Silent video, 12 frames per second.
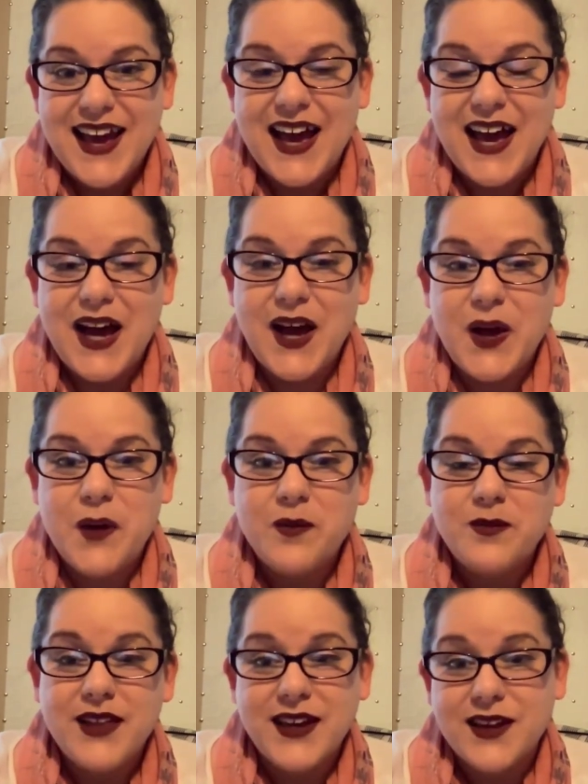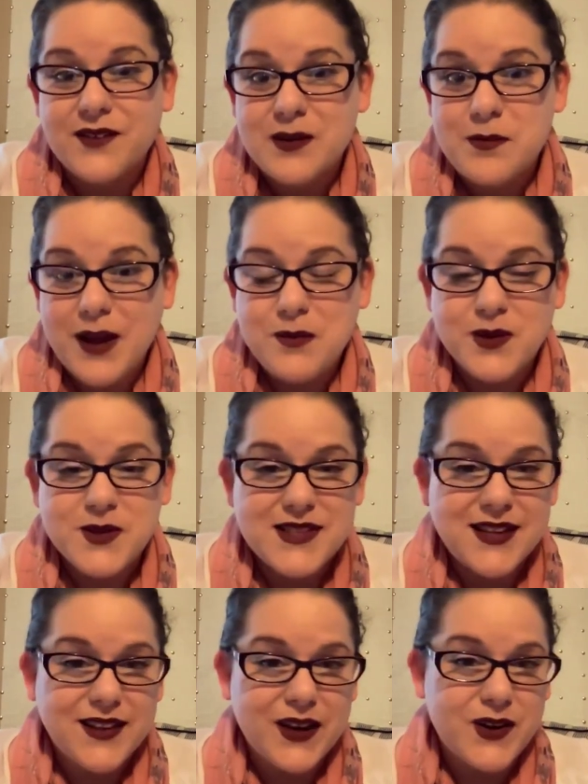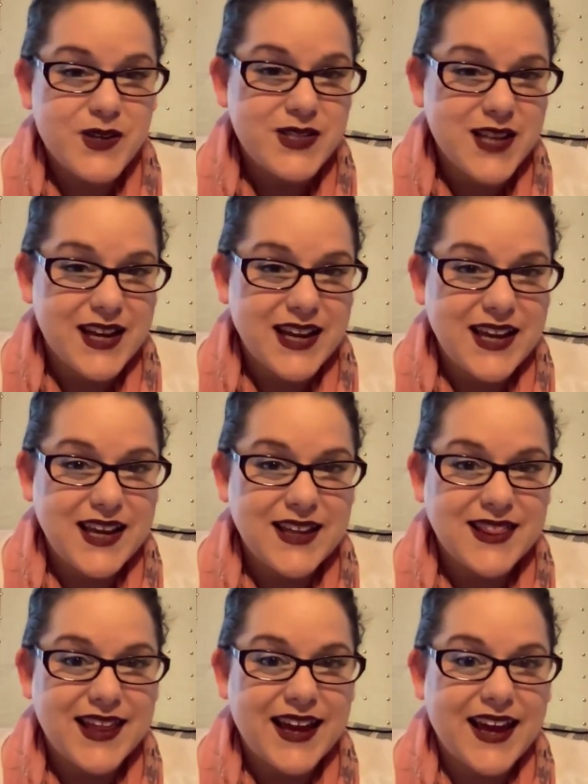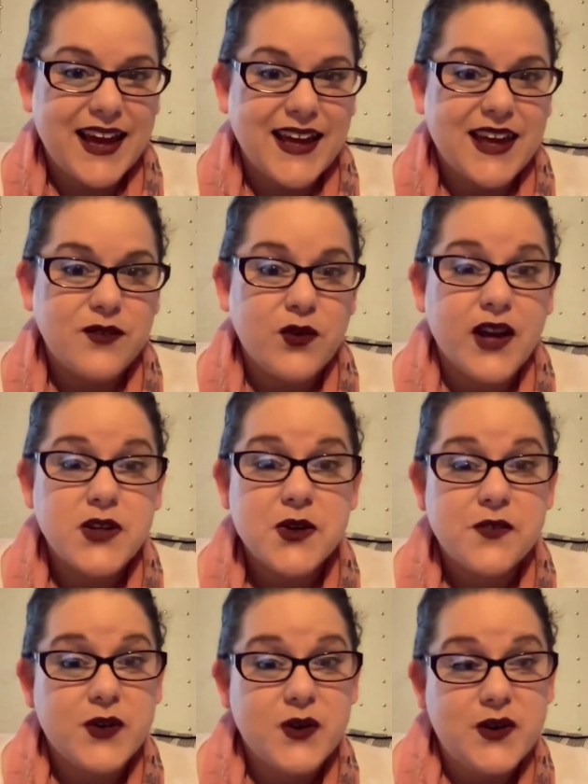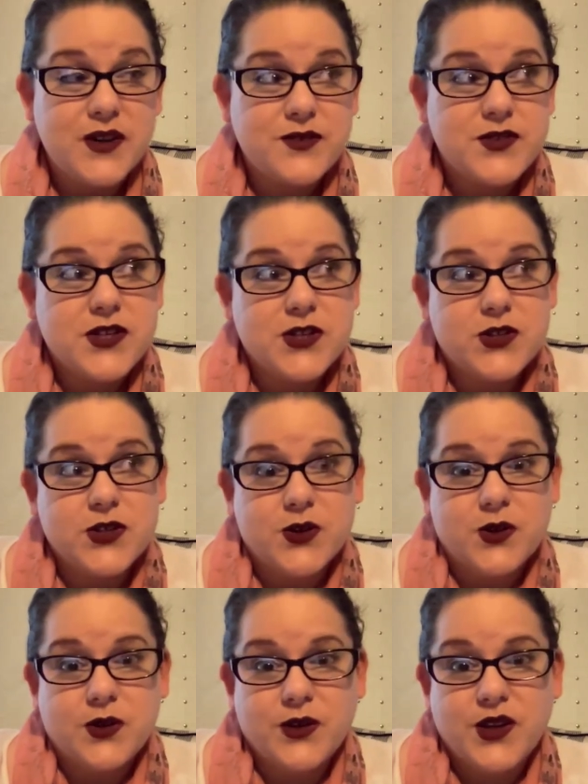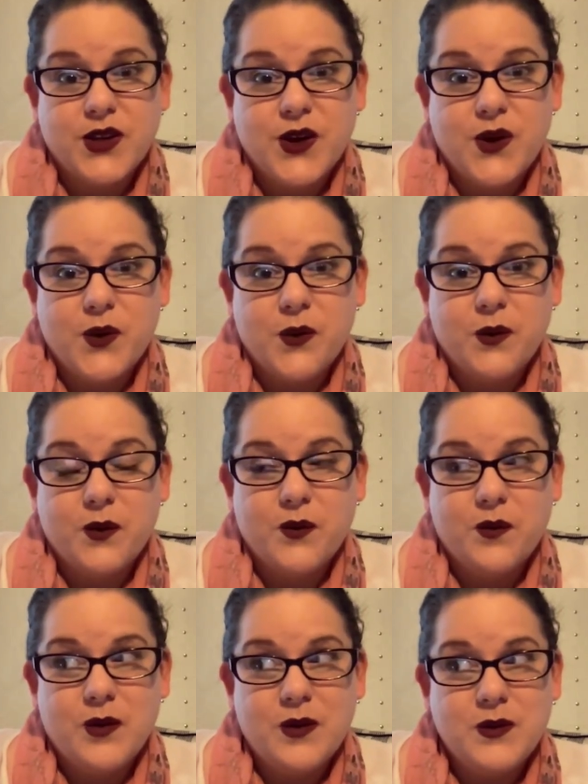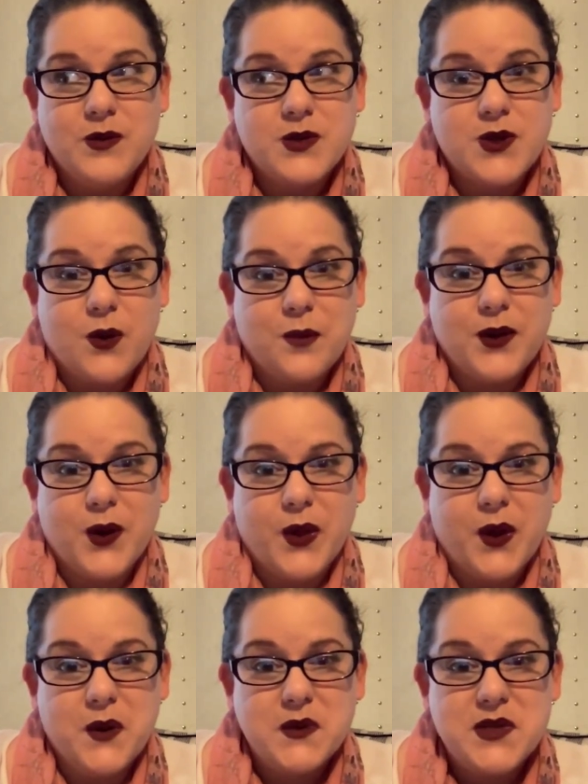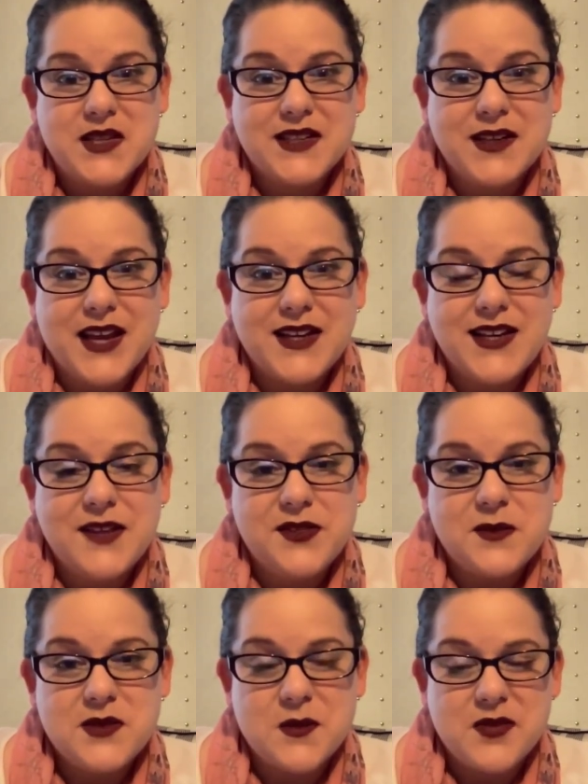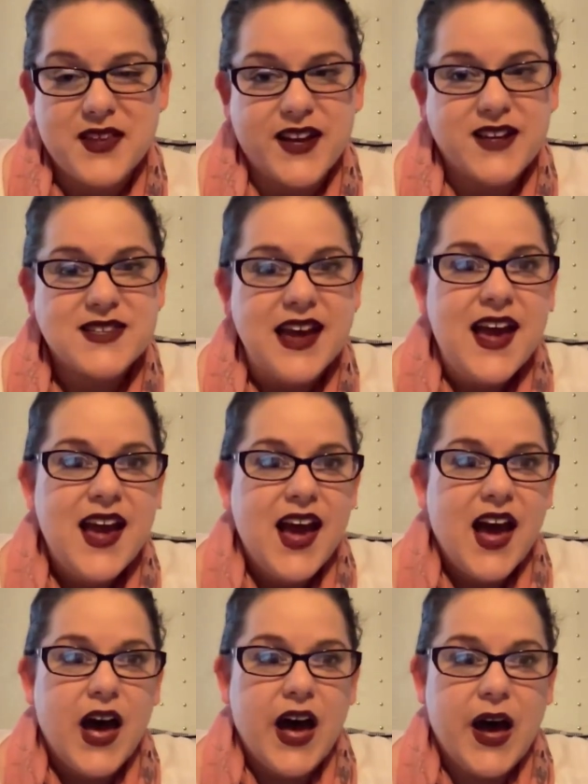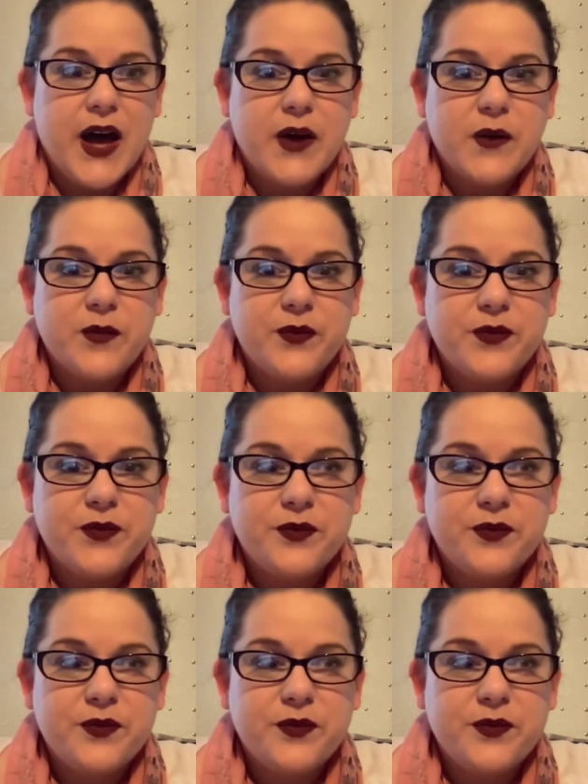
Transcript: They give her Bibles, they let her study, they give her extra food if she'll, sew up their clothes and knit them some things. But